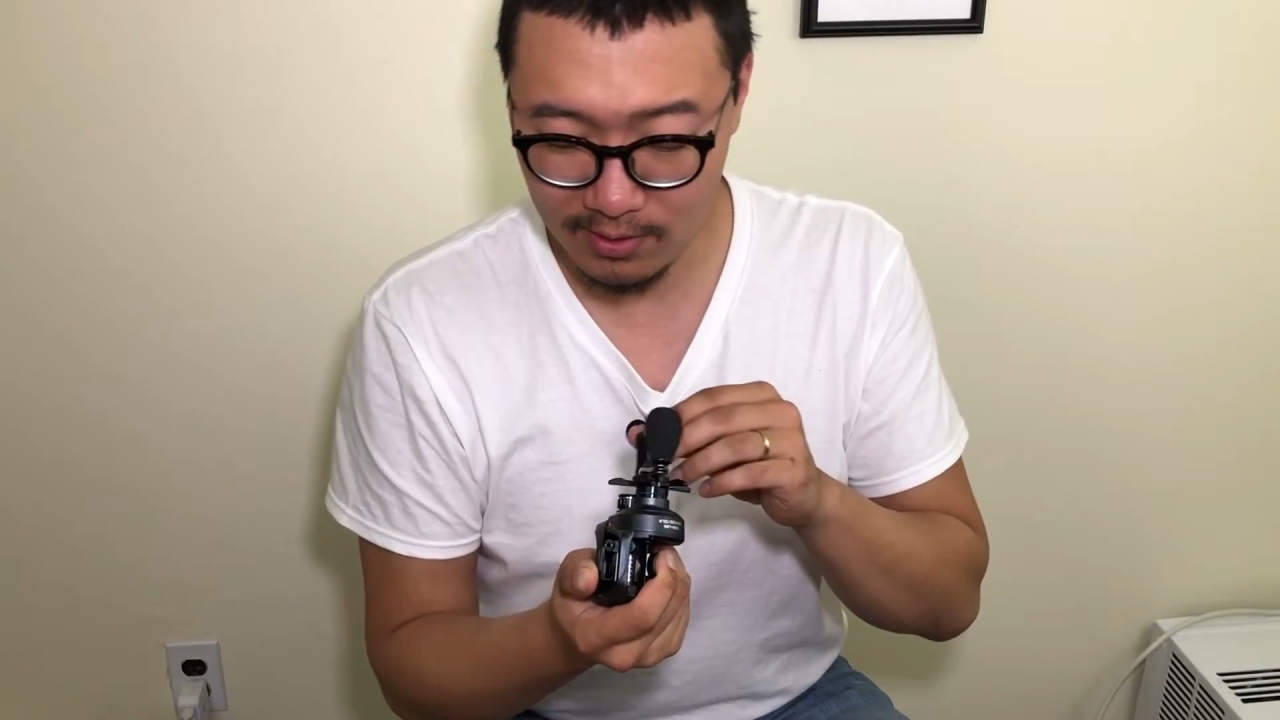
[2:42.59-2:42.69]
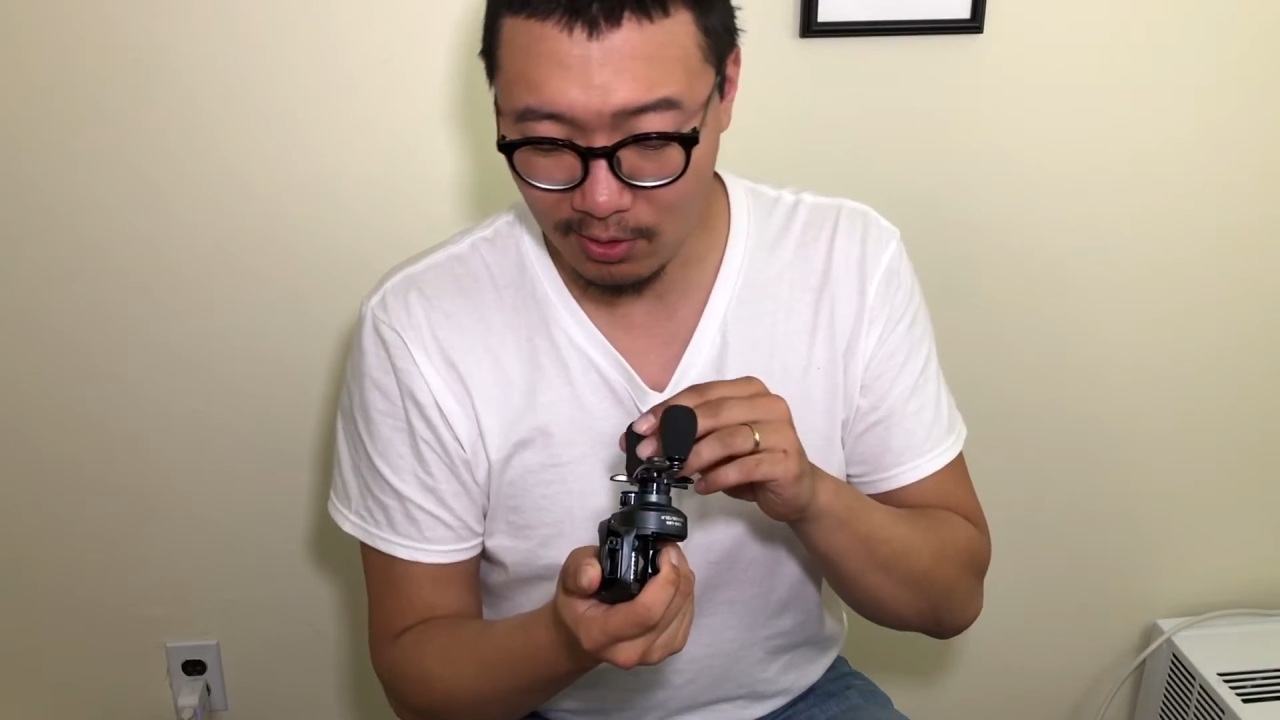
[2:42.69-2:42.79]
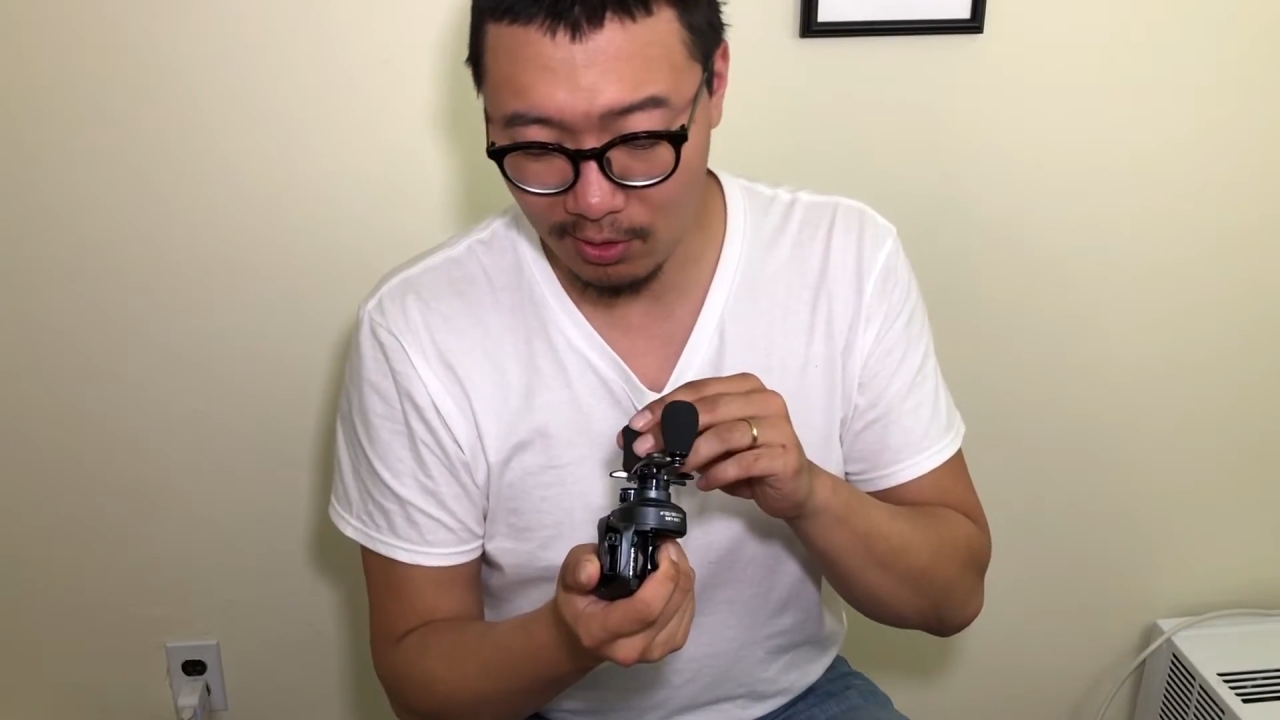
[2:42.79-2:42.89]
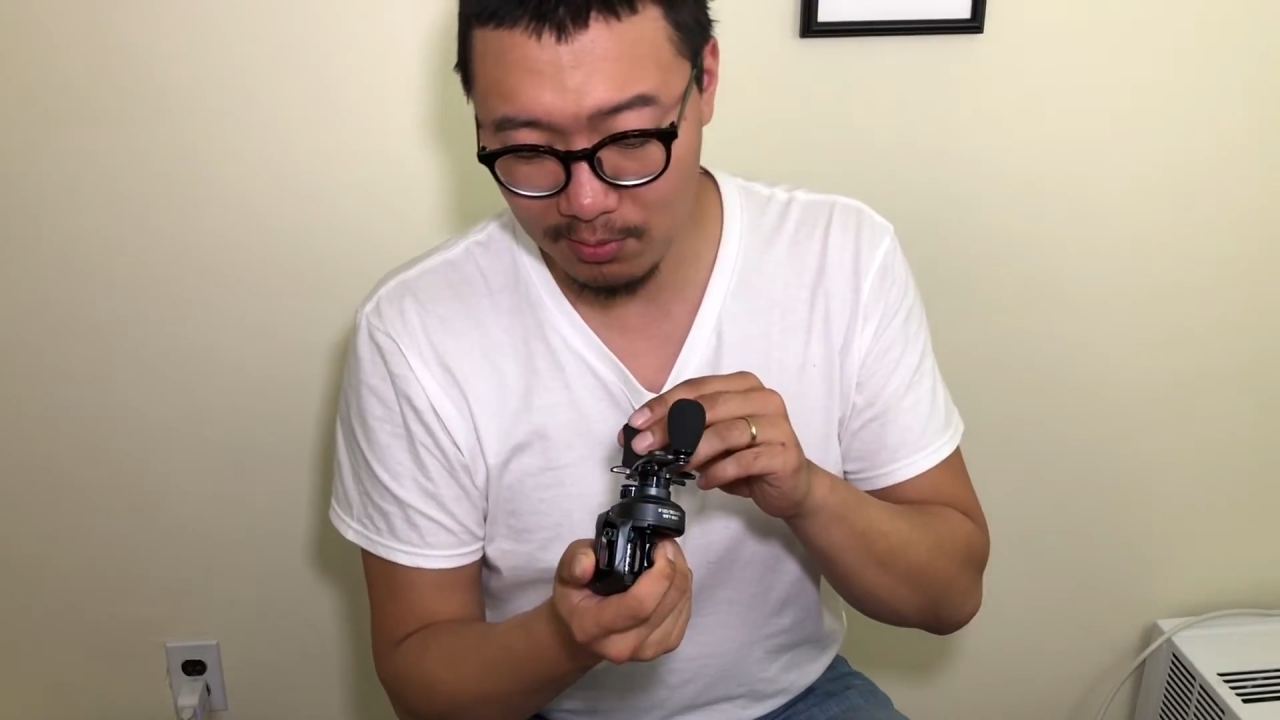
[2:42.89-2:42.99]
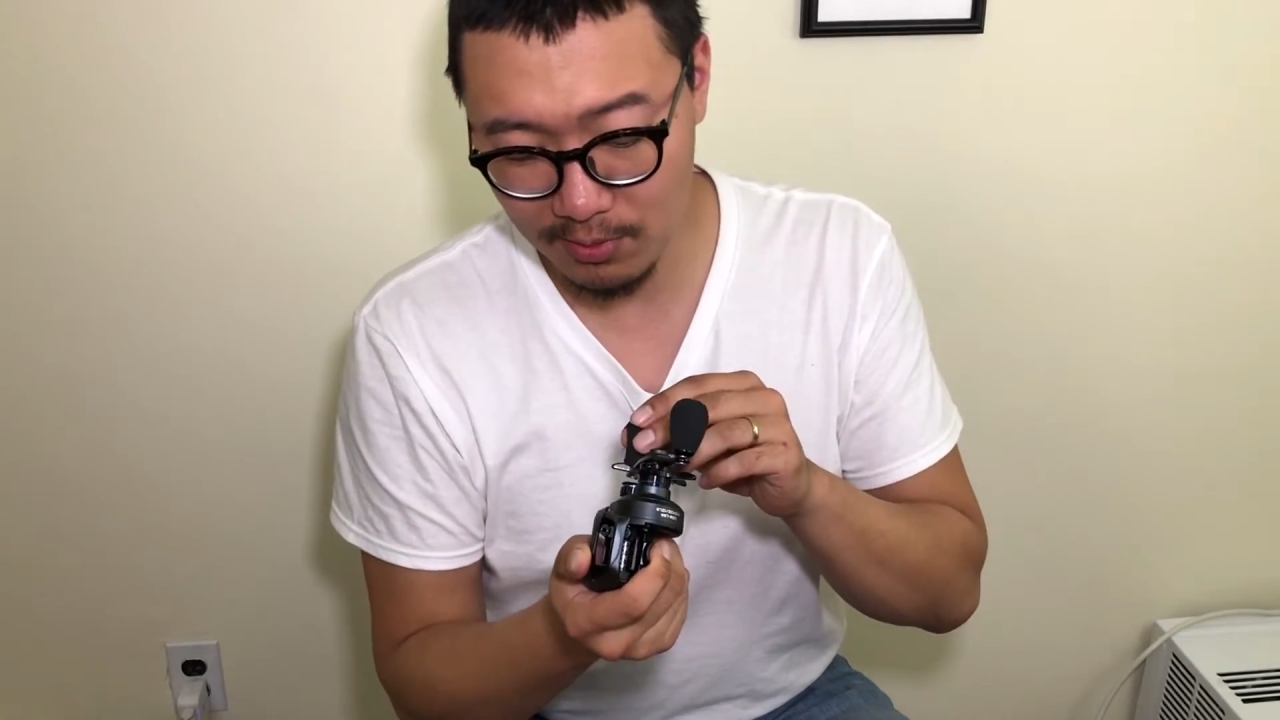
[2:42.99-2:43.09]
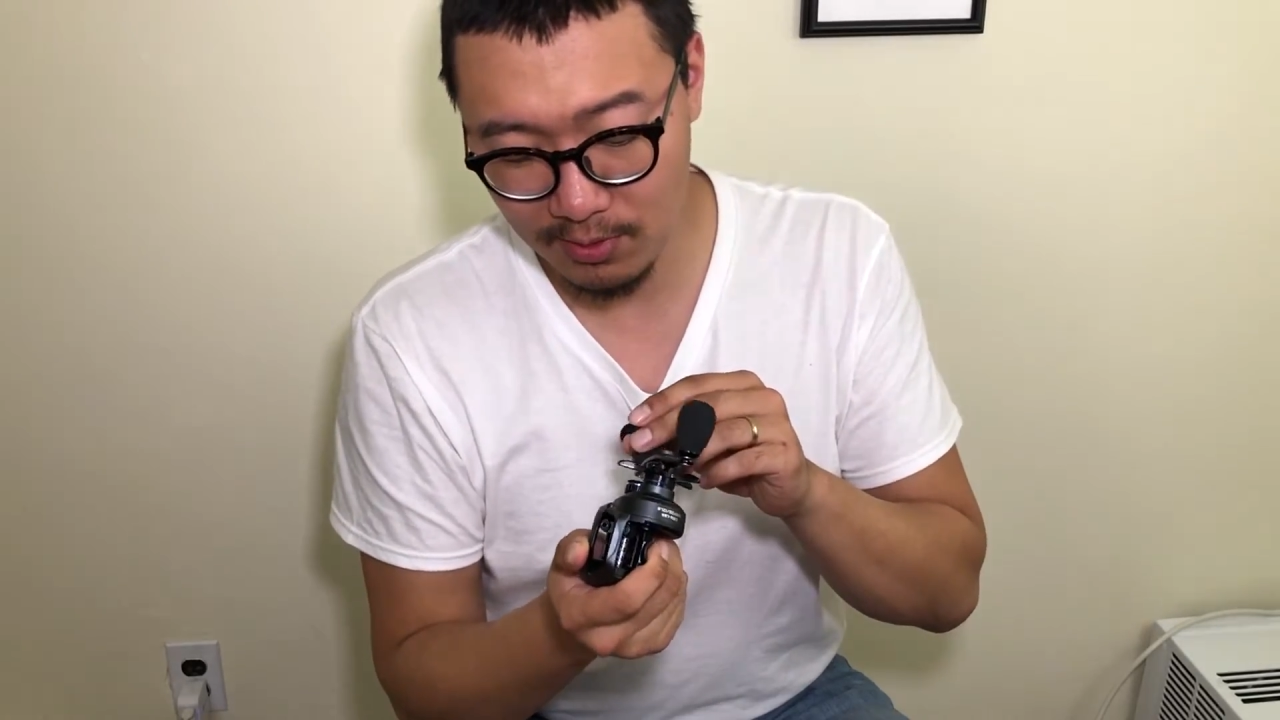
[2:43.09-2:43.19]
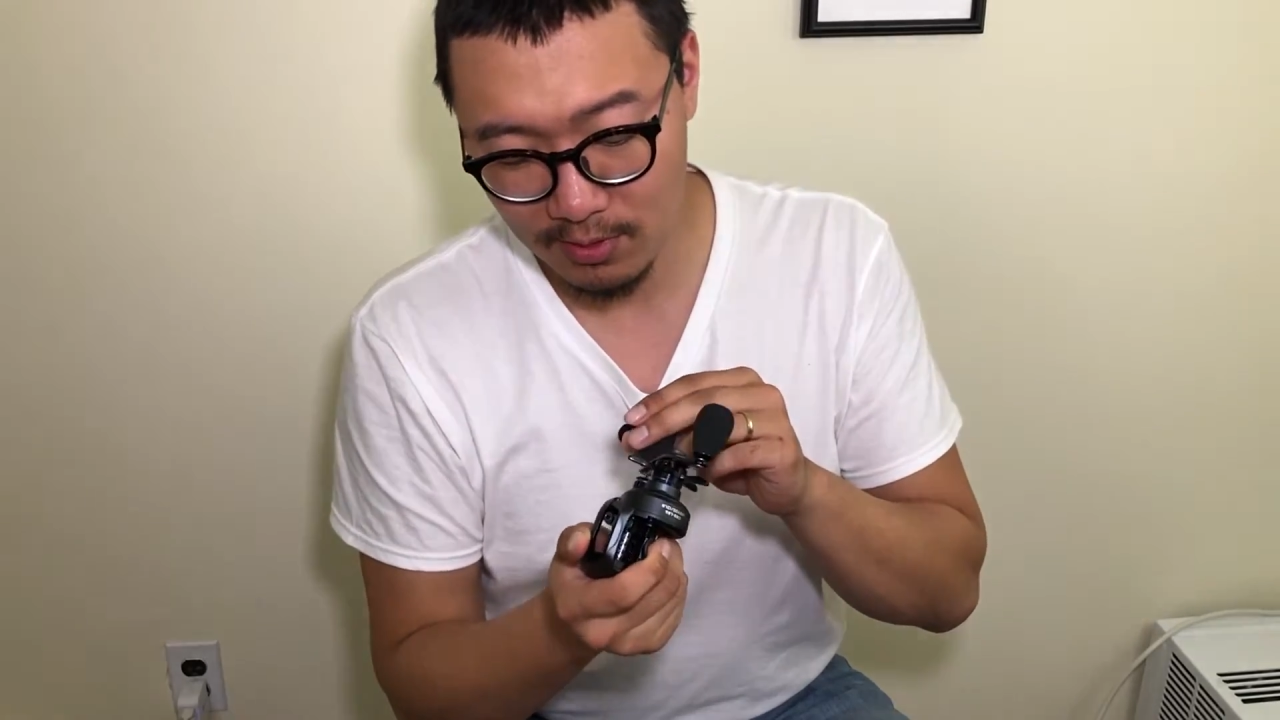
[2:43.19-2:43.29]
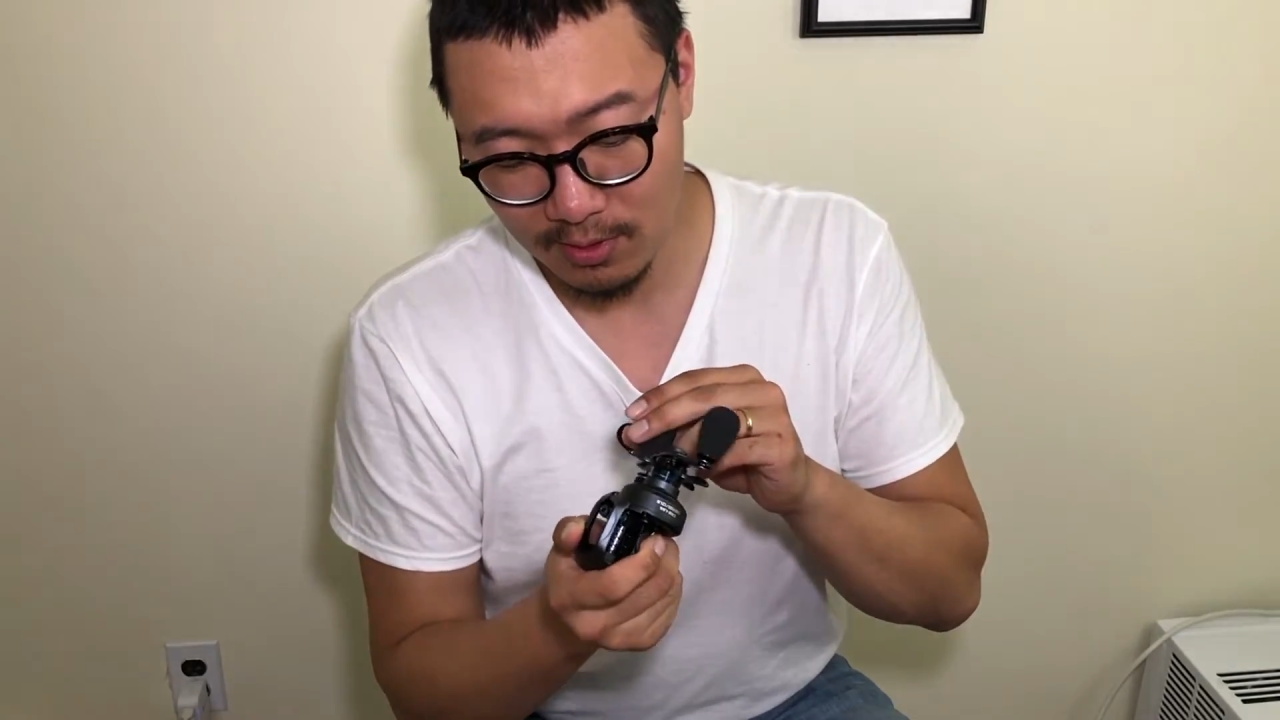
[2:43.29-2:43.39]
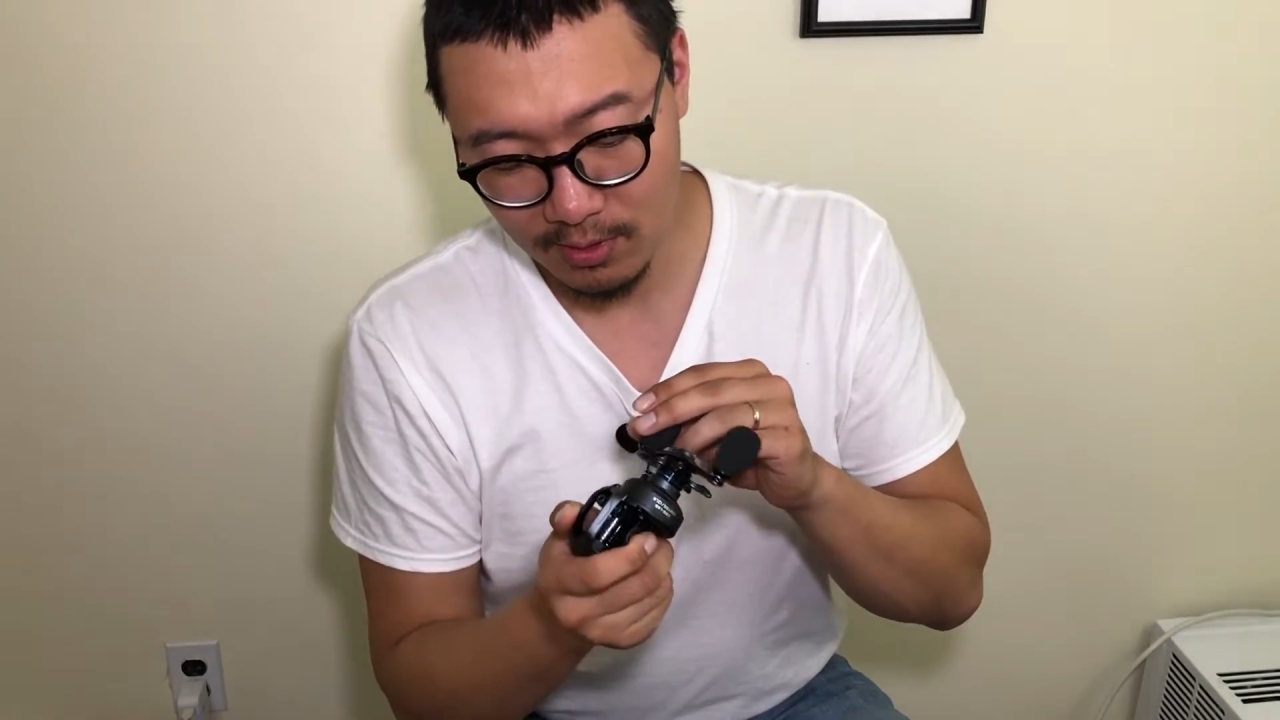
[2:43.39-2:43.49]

carbon.